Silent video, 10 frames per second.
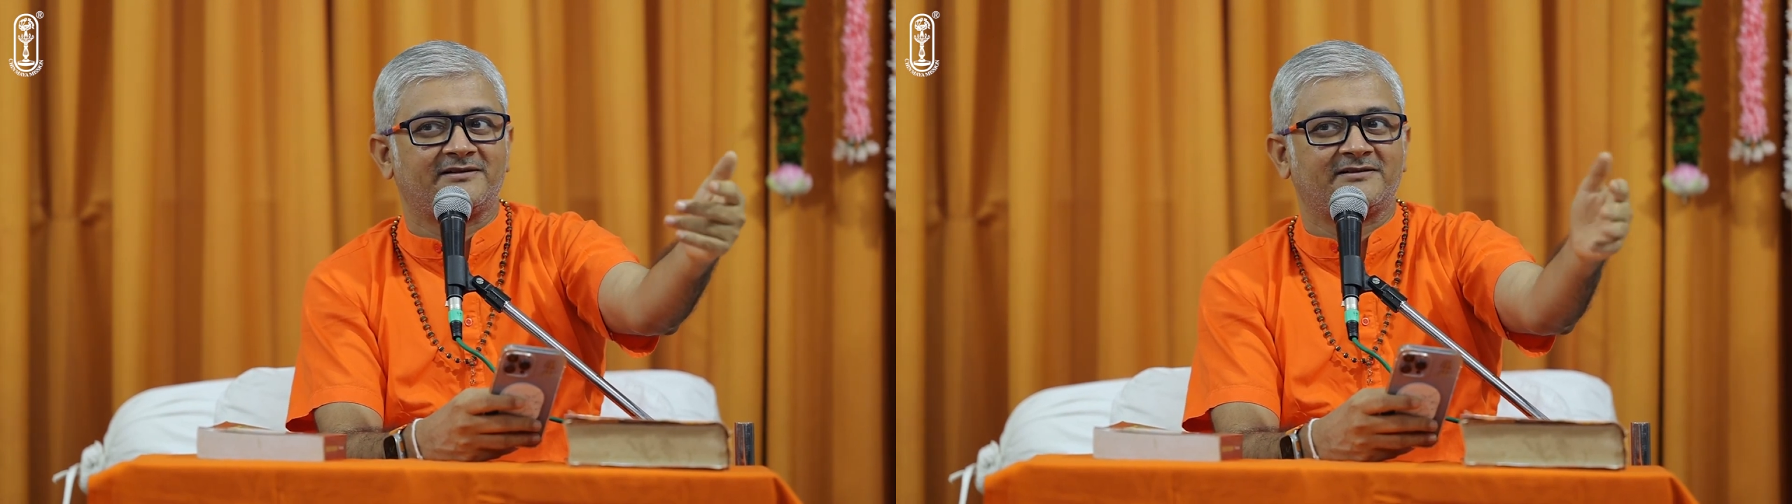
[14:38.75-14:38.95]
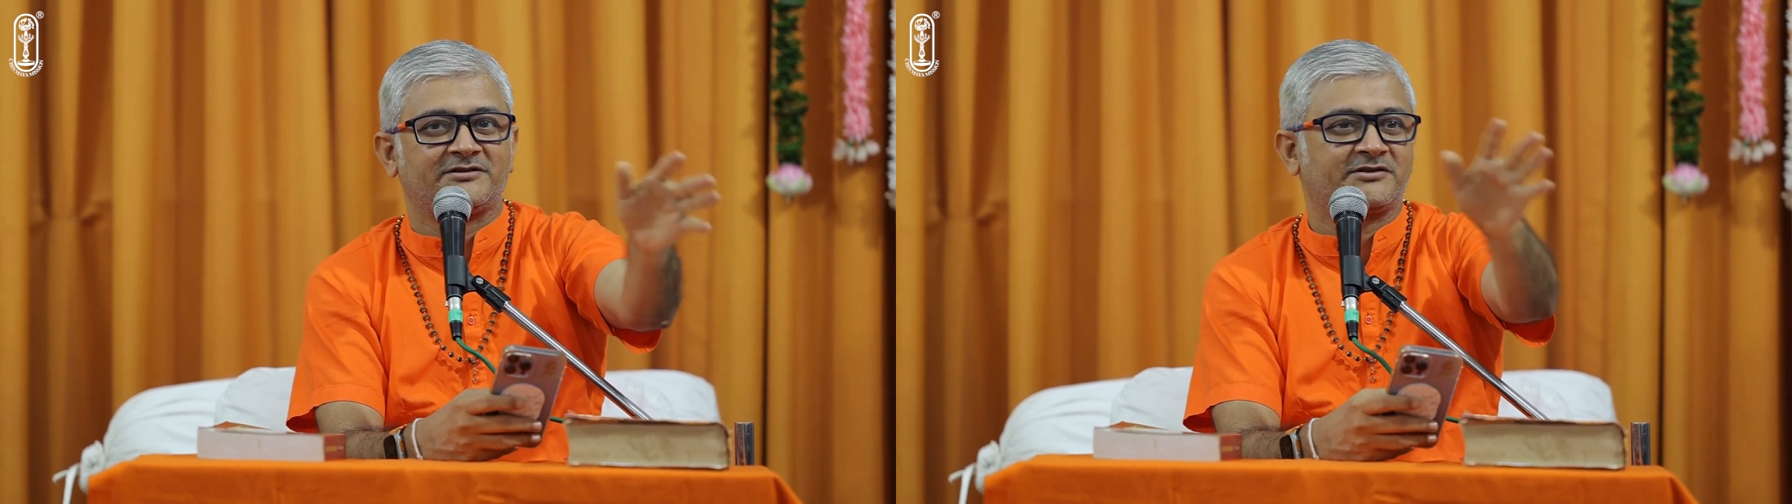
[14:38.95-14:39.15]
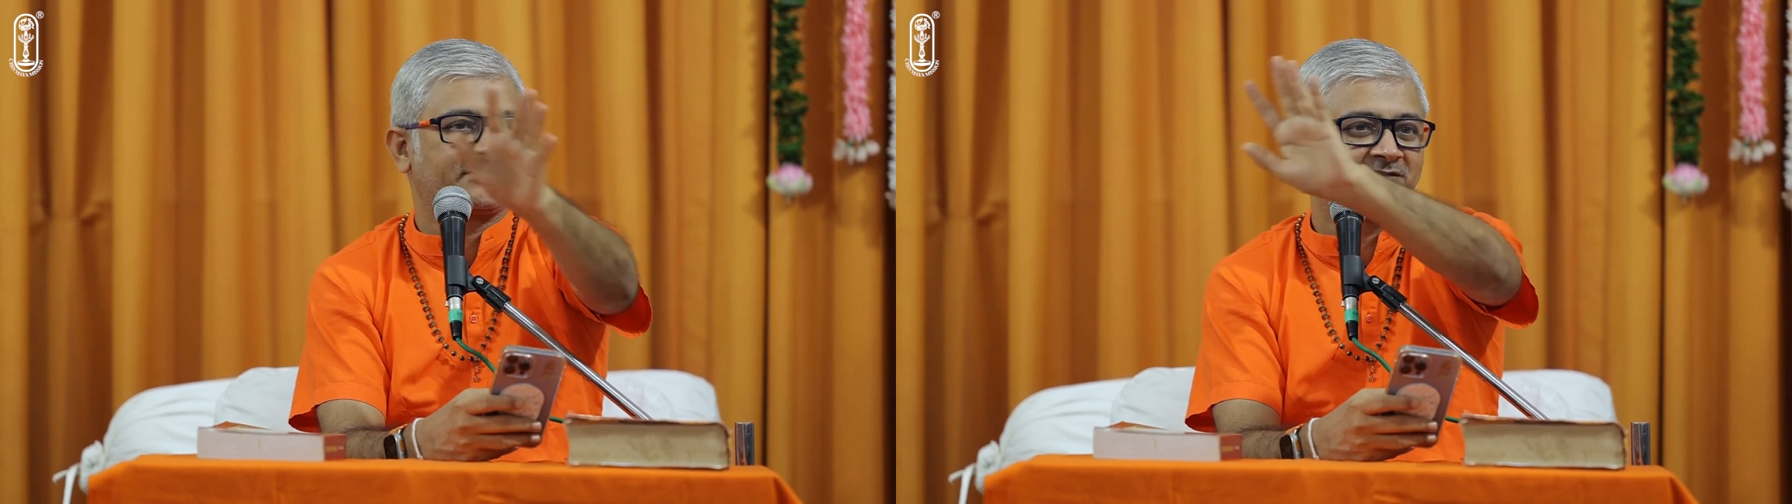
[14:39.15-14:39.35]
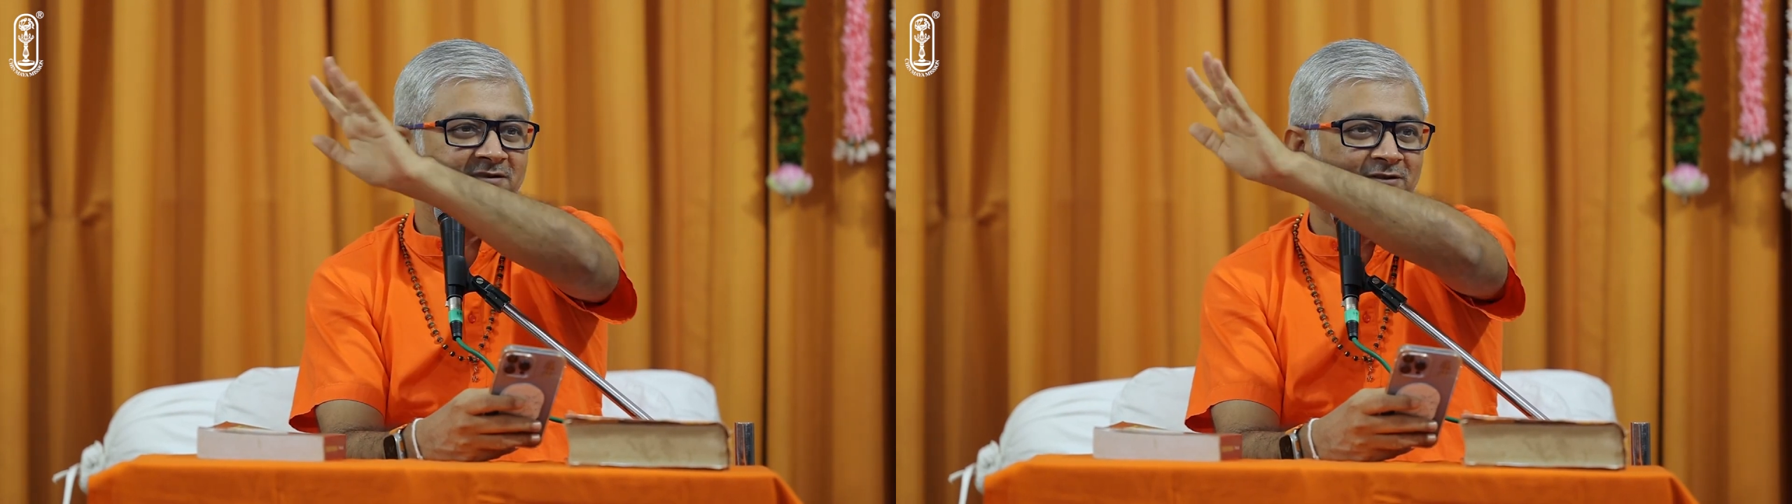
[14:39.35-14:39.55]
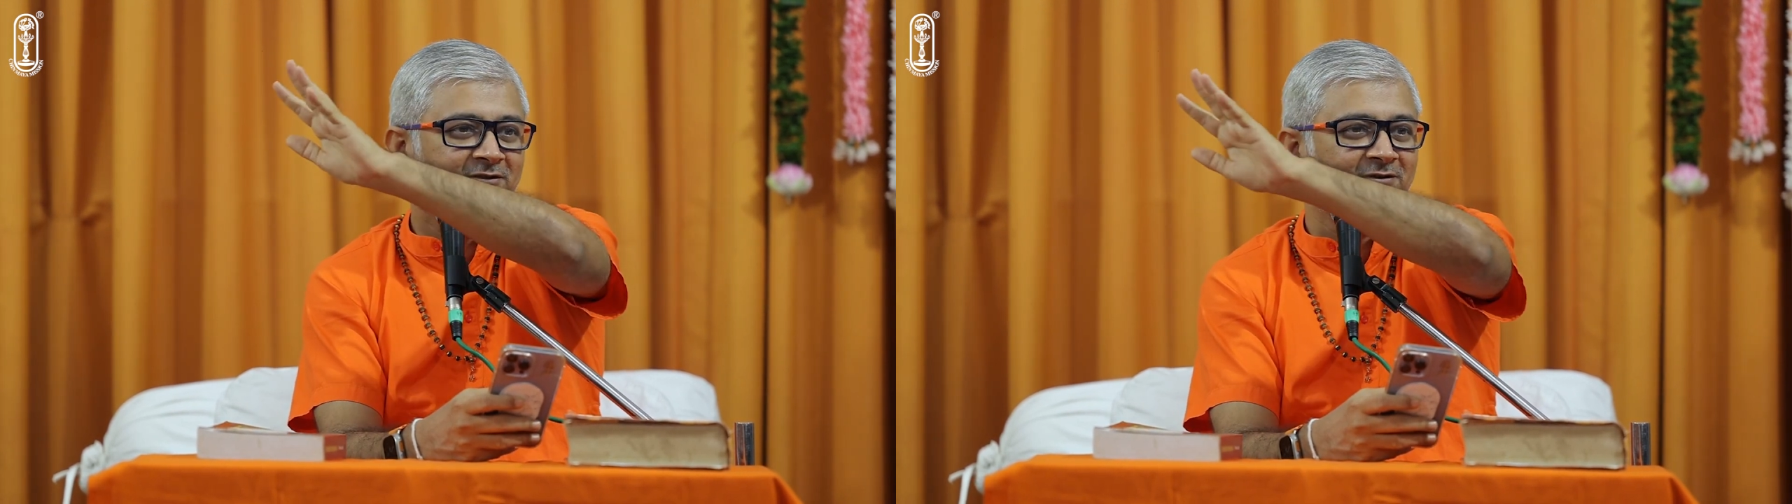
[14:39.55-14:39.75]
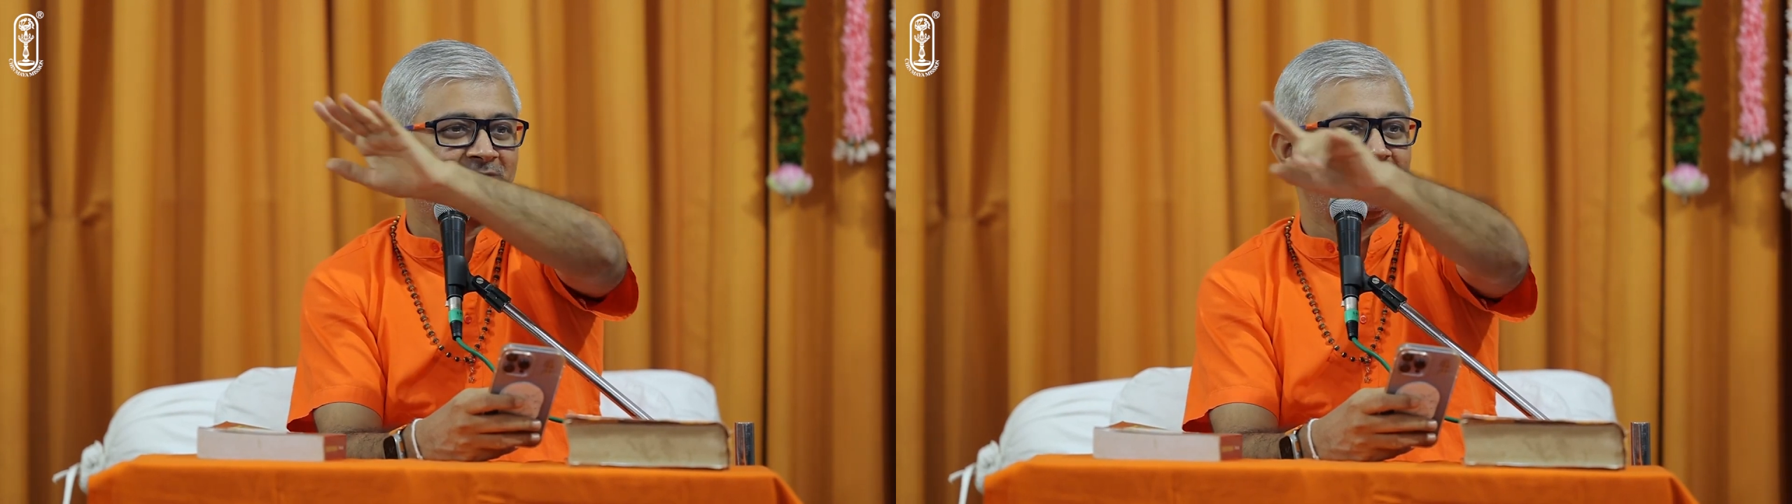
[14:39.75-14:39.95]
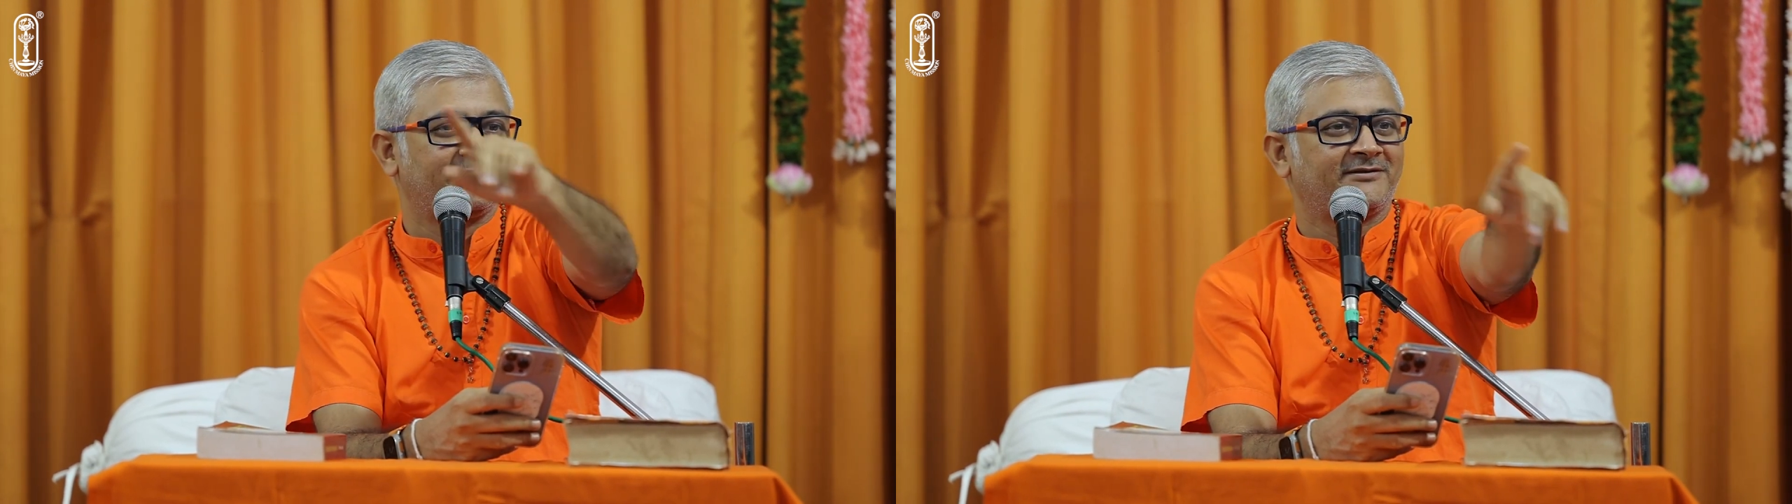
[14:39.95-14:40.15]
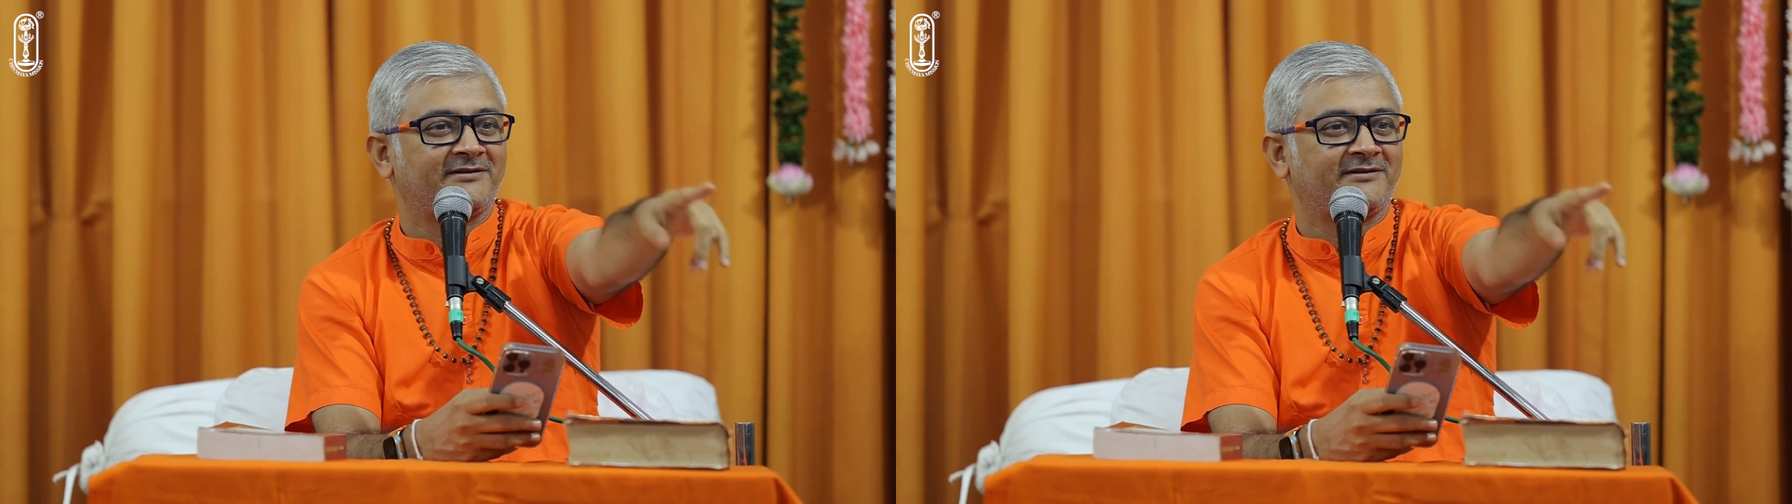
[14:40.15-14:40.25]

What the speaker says: Shh. No.